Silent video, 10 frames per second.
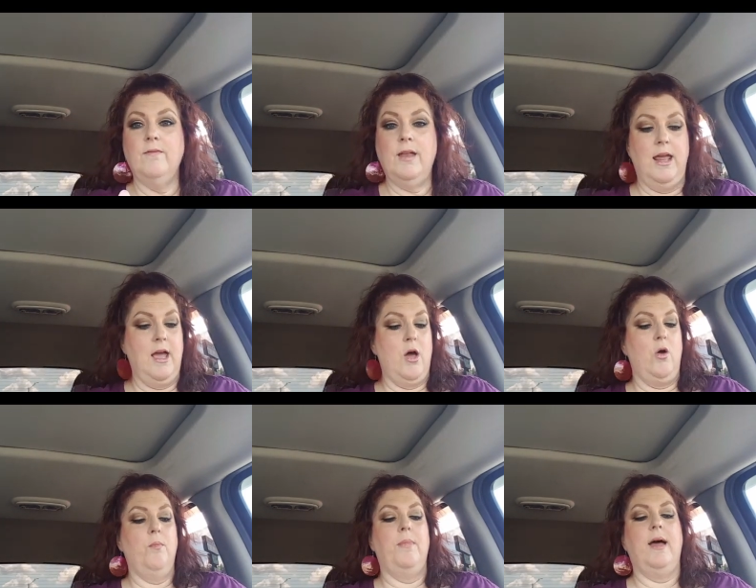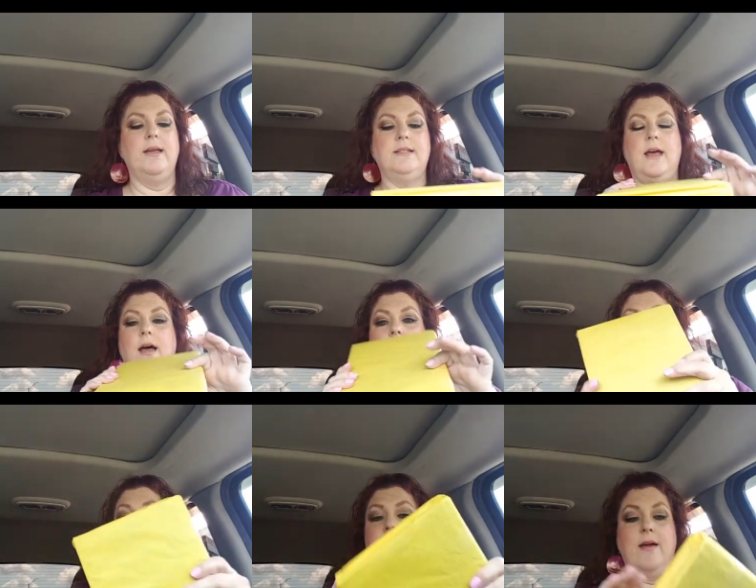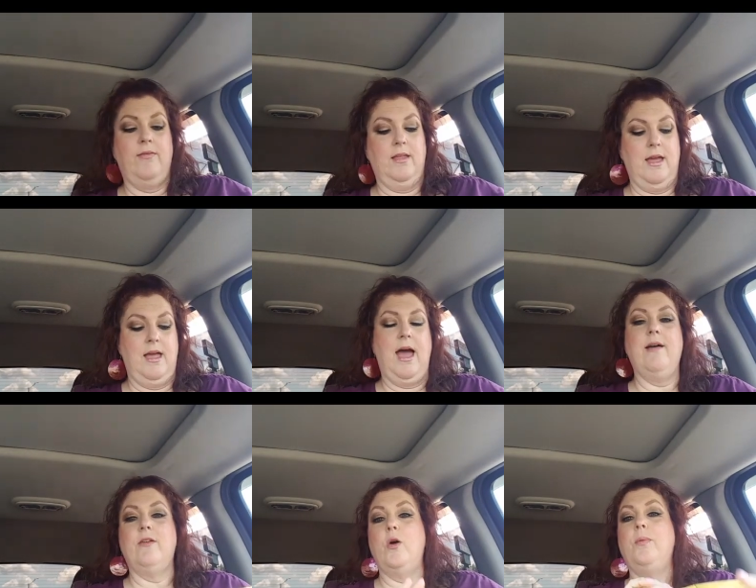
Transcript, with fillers: video but um, I definitely I haven't